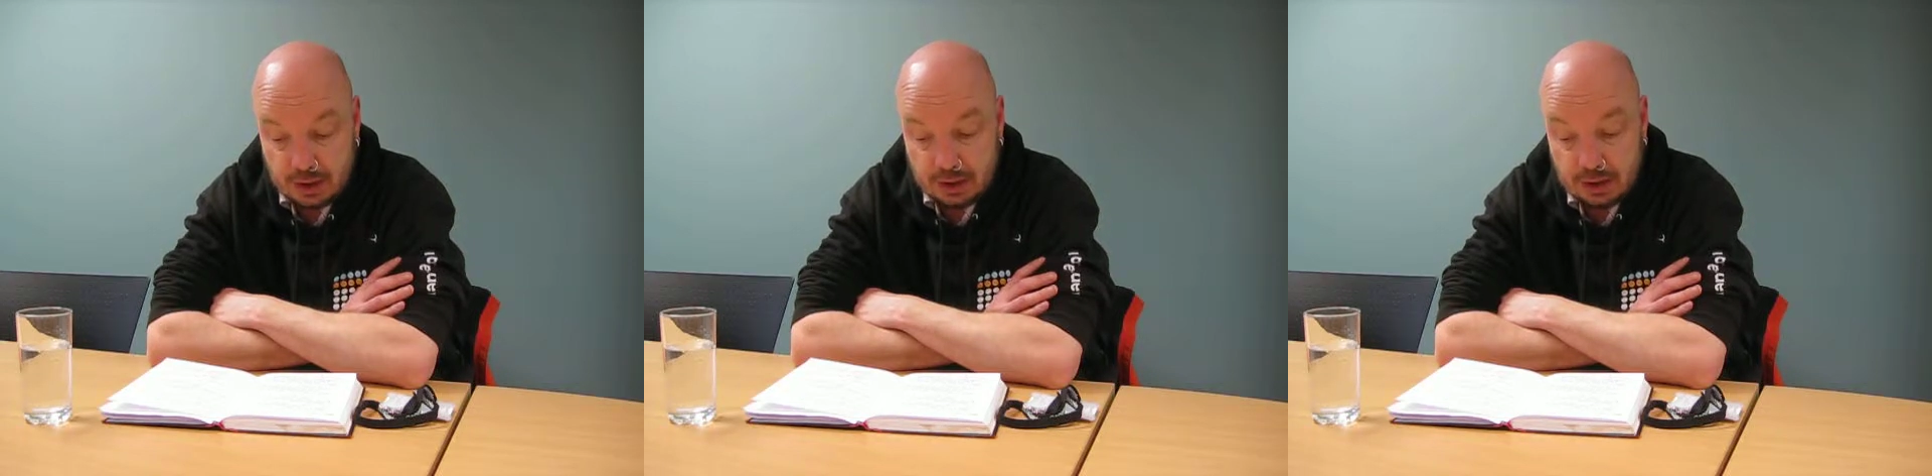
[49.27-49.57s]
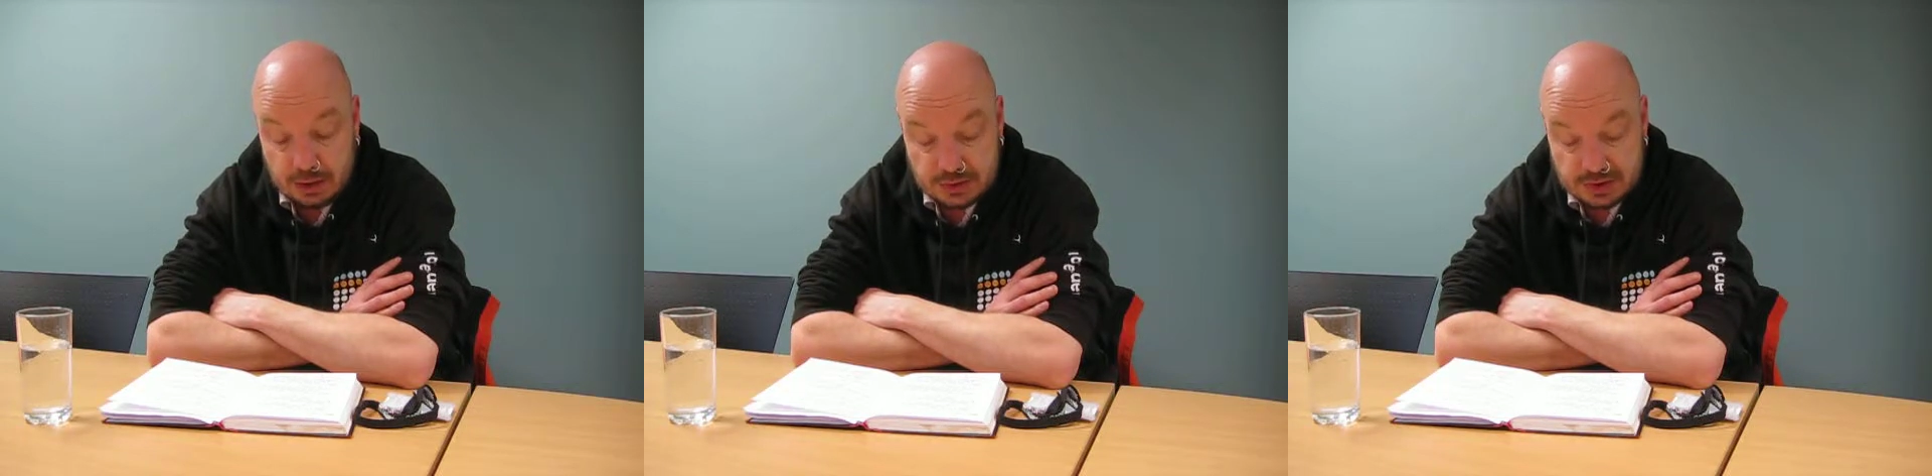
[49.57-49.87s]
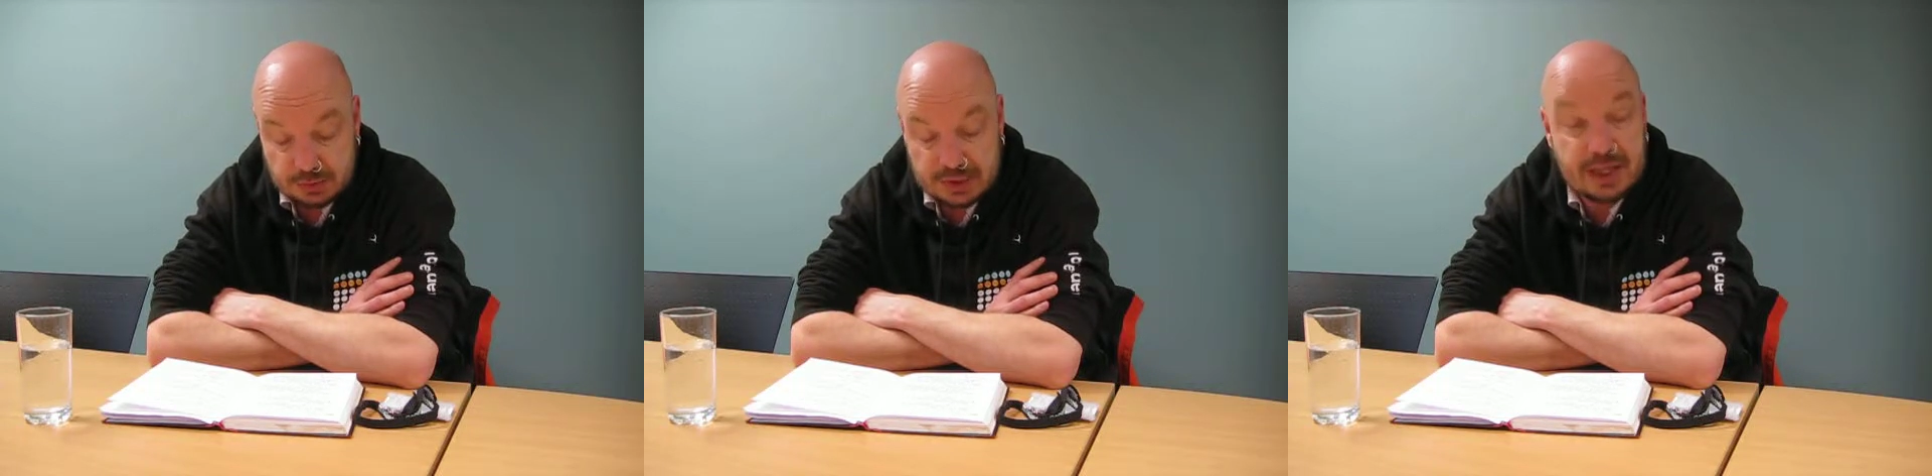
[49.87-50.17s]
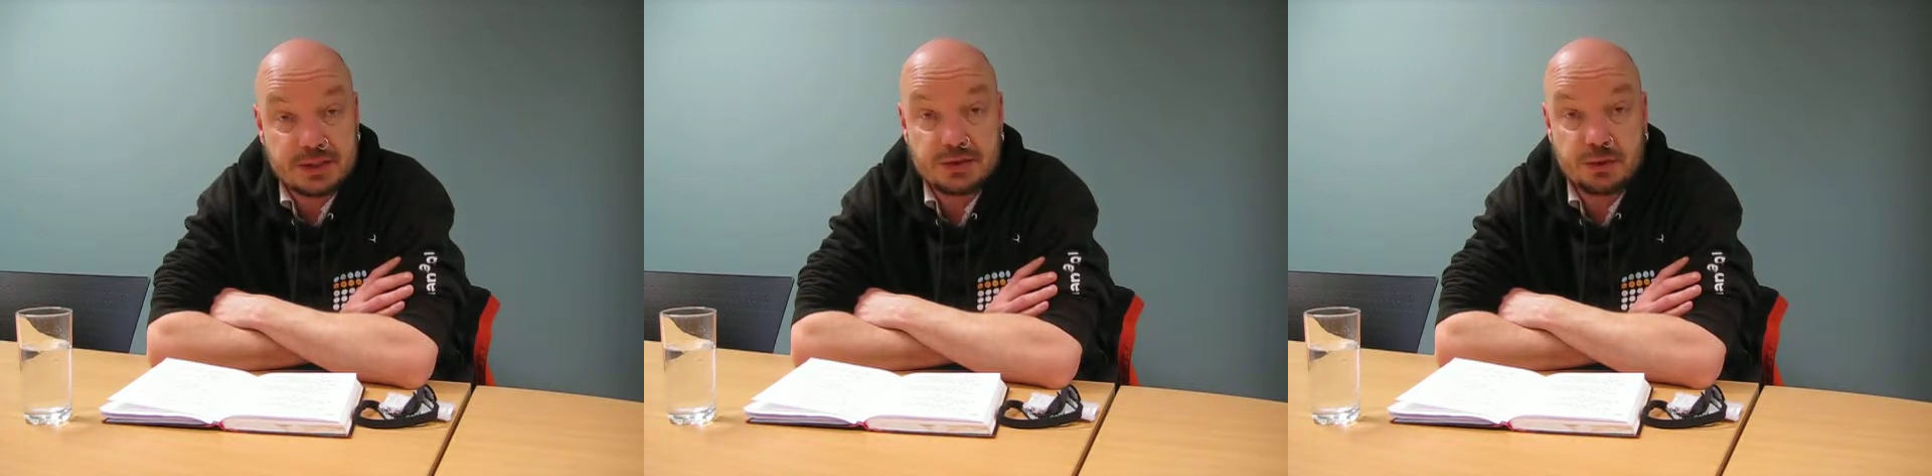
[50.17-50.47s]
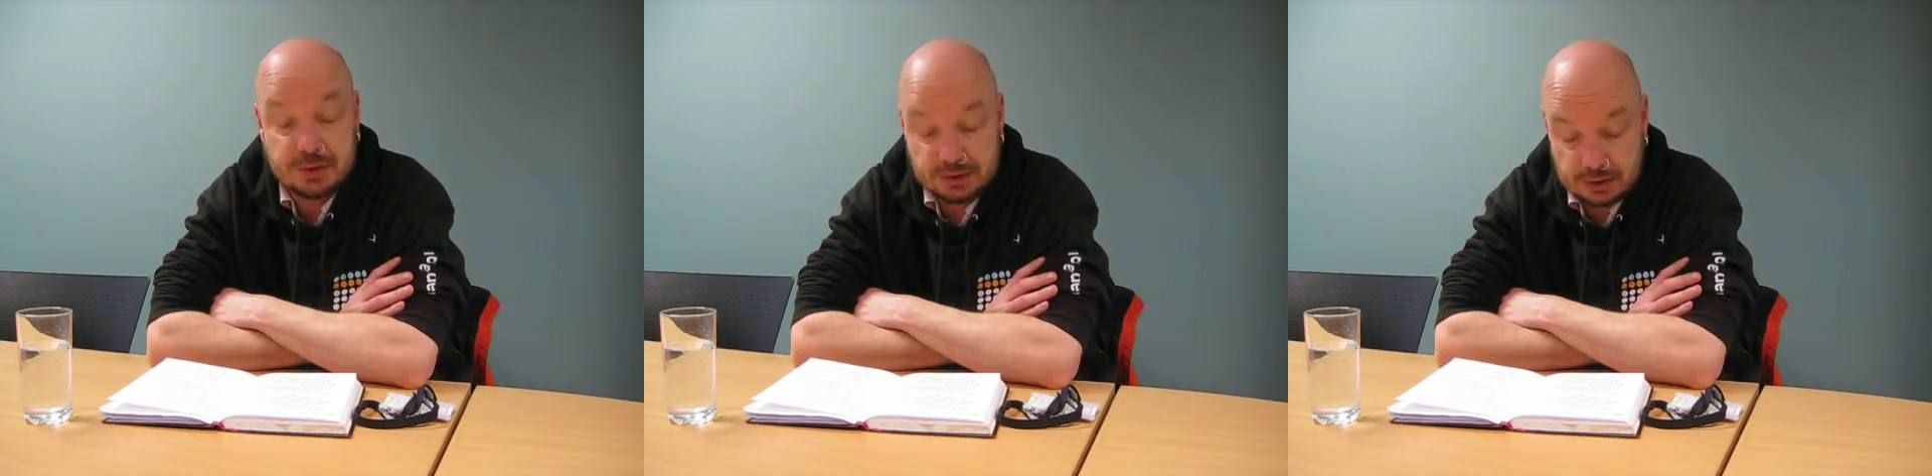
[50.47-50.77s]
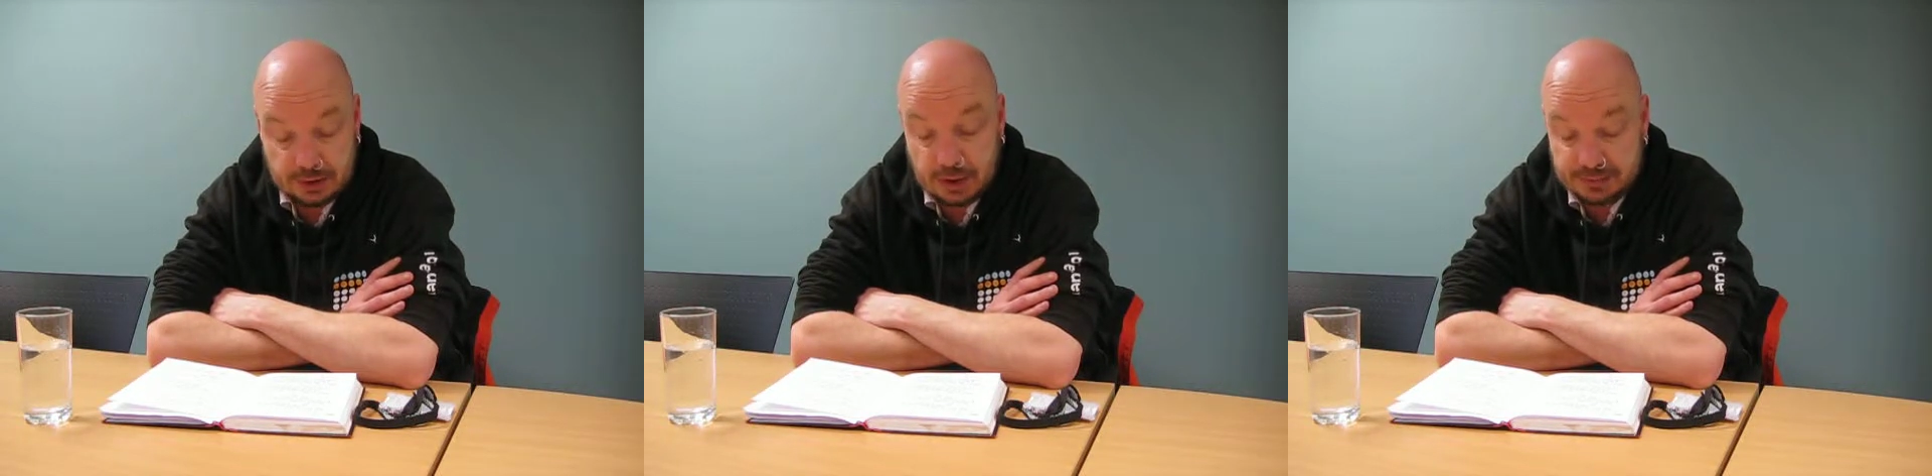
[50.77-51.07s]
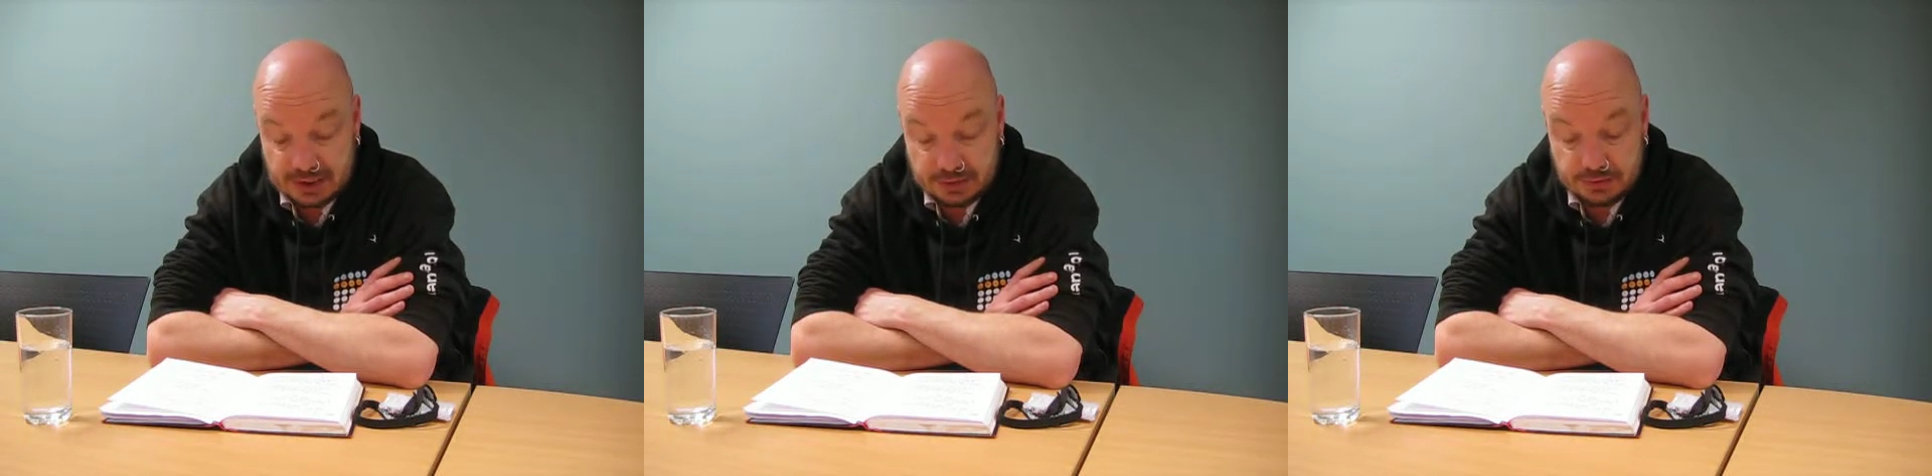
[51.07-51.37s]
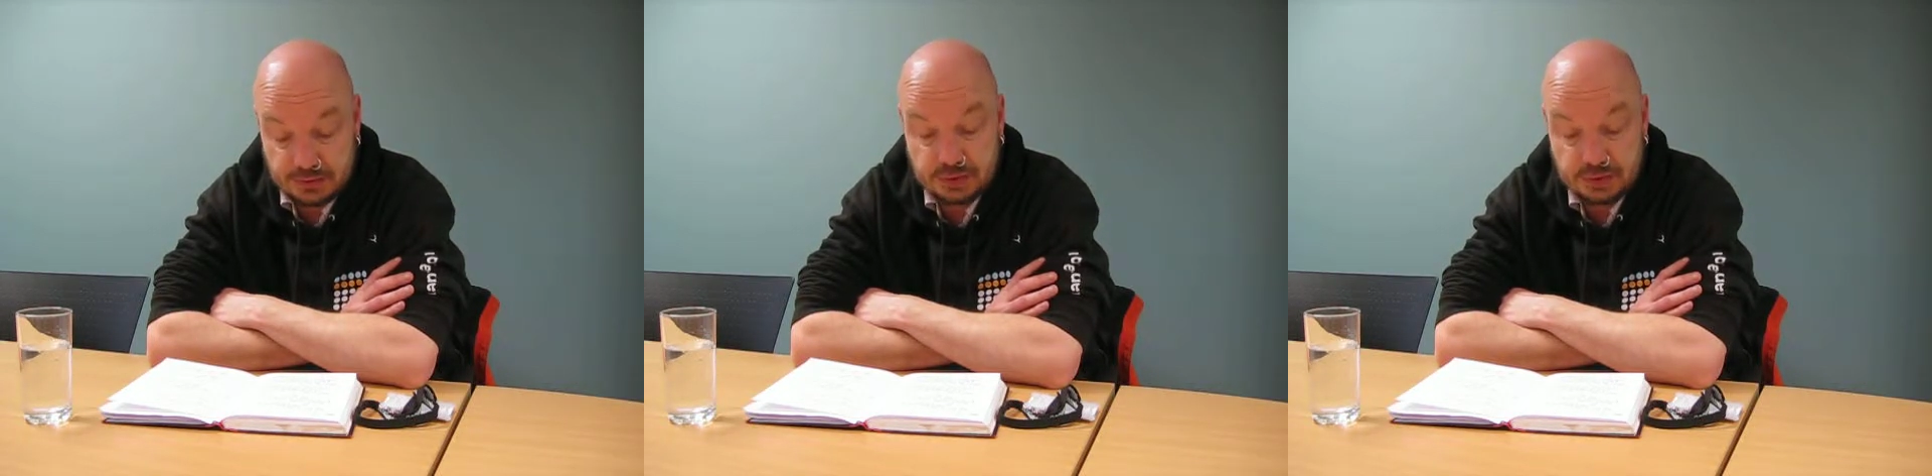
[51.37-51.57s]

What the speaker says: Lastly, we had an update on the